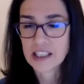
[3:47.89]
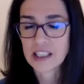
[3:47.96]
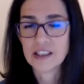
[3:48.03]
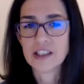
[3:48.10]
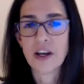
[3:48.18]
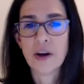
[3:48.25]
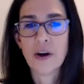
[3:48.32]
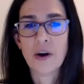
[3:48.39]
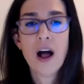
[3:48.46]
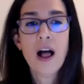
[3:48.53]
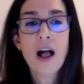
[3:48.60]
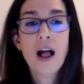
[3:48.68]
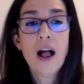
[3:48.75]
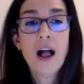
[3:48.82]
And so
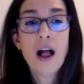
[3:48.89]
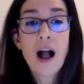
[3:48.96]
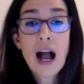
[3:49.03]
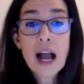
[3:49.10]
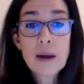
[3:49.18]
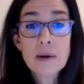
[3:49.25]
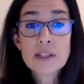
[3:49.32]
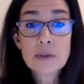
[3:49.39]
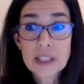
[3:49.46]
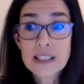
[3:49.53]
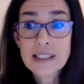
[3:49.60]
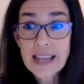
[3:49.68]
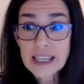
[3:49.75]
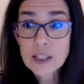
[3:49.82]
I was really
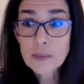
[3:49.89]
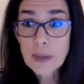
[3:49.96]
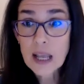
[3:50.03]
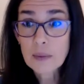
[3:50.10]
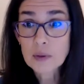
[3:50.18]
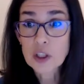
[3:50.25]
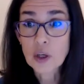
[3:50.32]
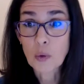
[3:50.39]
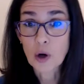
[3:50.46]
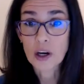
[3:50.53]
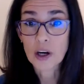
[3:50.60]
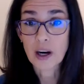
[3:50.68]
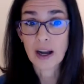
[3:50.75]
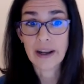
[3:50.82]
psyched to be able to
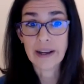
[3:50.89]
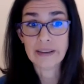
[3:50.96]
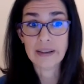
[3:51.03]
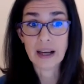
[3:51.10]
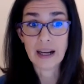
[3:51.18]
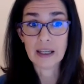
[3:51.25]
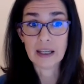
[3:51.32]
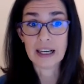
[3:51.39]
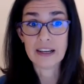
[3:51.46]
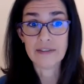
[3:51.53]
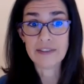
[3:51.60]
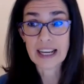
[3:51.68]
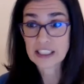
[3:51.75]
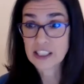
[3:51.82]
work on kind of
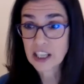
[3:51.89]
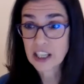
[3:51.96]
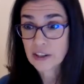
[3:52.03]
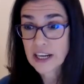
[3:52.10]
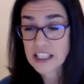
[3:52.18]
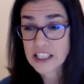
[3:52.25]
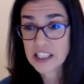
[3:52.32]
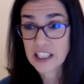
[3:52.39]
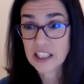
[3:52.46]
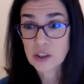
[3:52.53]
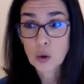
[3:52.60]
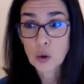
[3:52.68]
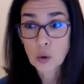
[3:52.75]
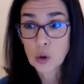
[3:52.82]
next generation
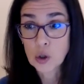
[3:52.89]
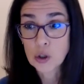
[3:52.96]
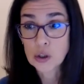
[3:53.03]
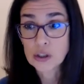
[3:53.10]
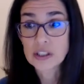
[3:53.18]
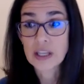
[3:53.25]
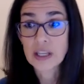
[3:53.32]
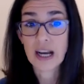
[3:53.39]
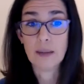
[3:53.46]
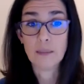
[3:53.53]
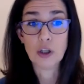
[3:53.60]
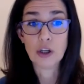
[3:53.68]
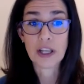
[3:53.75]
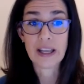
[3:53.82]
tools,
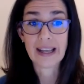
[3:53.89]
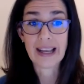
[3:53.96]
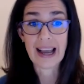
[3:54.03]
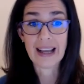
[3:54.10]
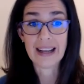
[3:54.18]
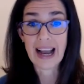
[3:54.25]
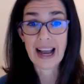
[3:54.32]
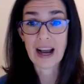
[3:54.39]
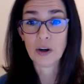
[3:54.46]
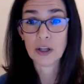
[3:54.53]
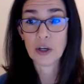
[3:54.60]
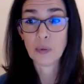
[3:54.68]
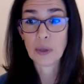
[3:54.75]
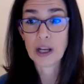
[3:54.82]
looking at how
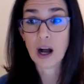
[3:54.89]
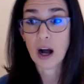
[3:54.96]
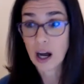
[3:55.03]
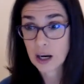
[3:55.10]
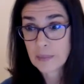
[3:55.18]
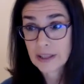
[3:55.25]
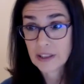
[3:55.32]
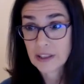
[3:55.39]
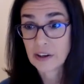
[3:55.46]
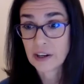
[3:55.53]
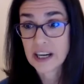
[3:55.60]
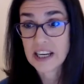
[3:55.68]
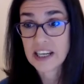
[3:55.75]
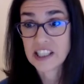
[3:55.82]
can we automate the
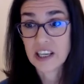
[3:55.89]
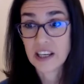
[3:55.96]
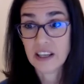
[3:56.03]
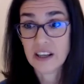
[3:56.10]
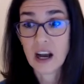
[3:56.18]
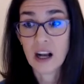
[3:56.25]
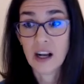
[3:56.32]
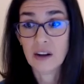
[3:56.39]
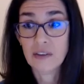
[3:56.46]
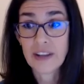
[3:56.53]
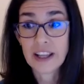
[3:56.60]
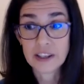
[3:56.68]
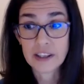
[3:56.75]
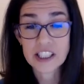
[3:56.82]
creation of
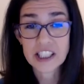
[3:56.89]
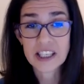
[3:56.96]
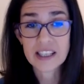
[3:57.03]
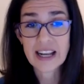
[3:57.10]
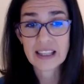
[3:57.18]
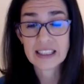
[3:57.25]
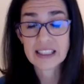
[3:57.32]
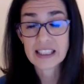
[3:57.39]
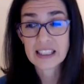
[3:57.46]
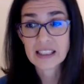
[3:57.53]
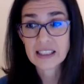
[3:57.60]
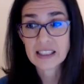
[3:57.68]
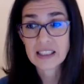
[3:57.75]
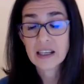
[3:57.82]
energy
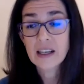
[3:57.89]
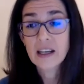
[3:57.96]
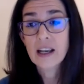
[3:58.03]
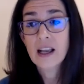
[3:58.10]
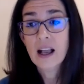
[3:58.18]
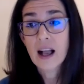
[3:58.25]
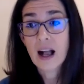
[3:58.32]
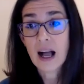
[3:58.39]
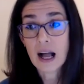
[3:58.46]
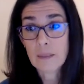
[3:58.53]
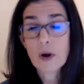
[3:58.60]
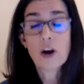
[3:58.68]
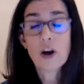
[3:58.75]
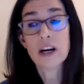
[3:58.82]
analysis
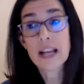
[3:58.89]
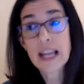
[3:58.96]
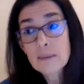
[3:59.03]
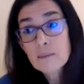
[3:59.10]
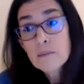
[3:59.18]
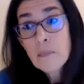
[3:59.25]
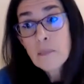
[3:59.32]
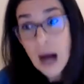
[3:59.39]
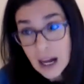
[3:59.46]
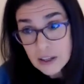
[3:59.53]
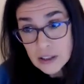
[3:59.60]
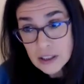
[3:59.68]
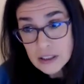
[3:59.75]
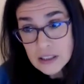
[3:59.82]
or
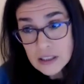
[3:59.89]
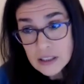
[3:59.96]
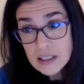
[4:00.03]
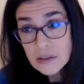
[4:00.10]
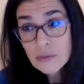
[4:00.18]
models